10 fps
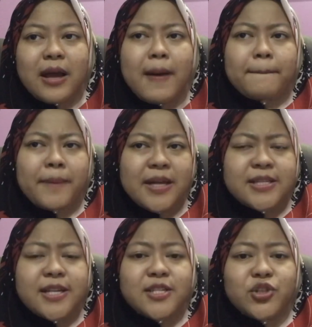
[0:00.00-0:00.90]

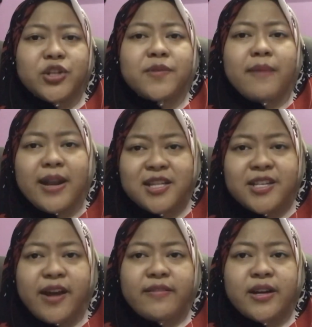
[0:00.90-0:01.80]
passes through the
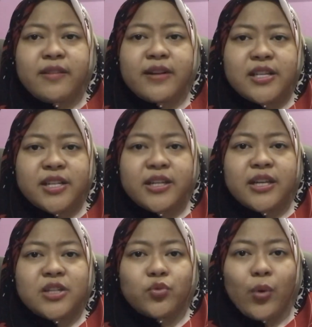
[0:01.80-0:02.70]
Mediterranean region
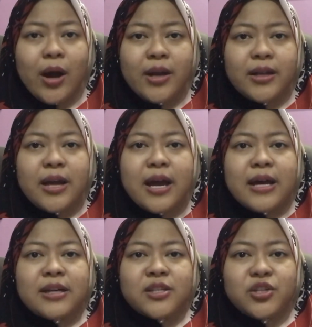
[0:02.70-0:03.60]
eastward
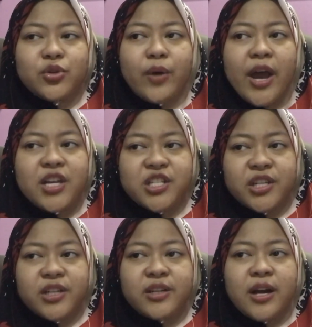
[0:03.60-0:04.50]
through
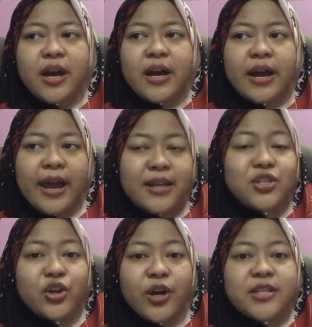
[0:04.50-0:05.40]
Asia and
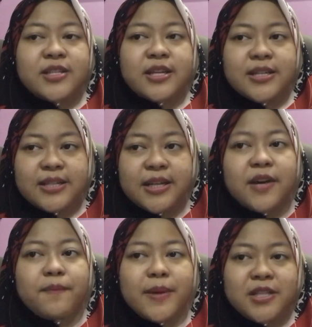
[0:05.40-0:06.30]
joins the
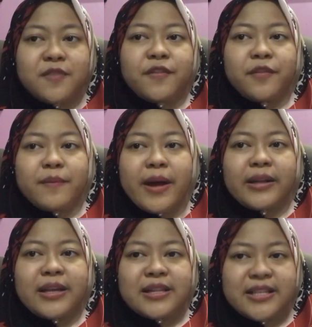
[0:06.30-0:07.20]
Circum-Pacific Belt
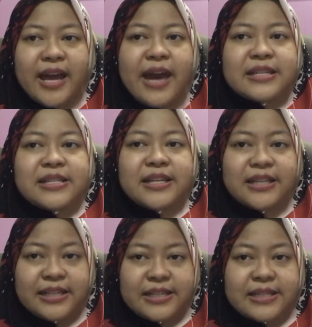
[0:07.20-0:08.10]
in the West
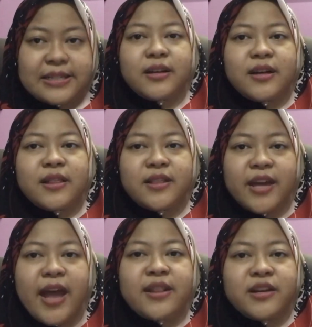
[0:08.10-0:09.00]
Indies. The
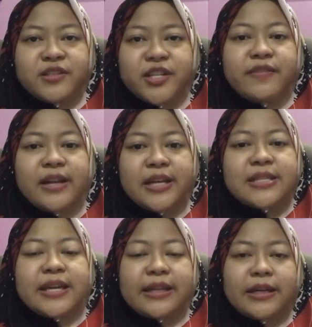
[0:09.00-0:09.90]
energy released
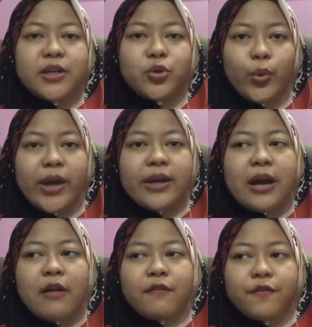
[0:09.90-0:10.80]
in earthquake
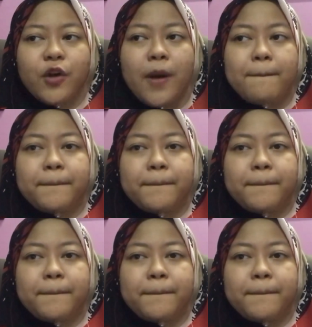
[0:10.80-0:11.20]
from